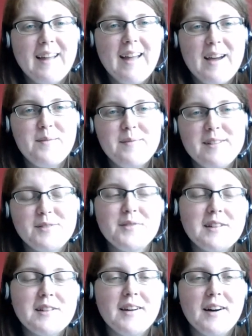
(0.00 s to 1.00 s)
It's
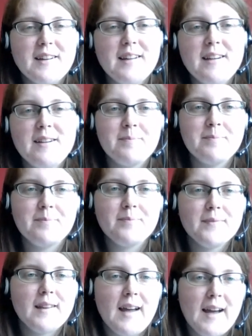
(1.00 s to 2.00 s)
really tiny,
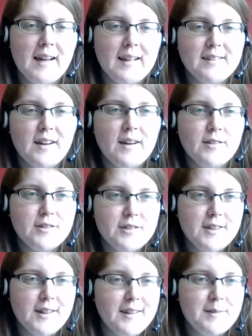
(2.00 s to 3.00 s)
and I will
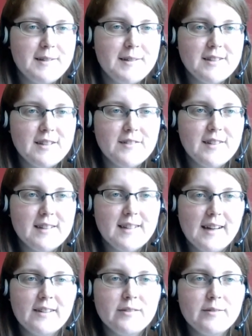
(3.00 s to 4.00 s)
show you a picture of it
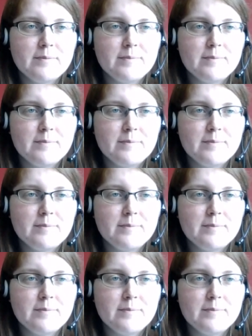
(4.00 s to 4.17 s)
now.